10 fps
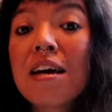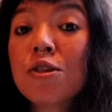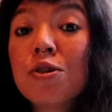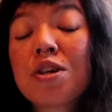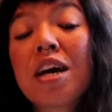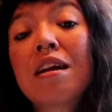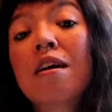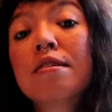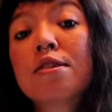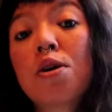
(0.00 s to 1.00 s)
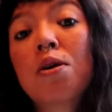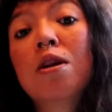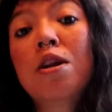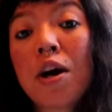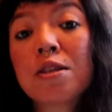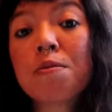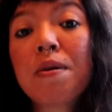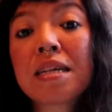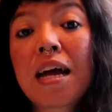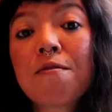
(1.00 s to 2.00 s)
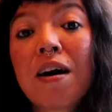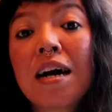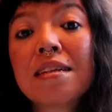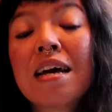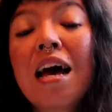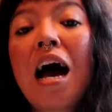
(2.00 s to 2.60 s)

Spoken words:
You can also learn to make that one.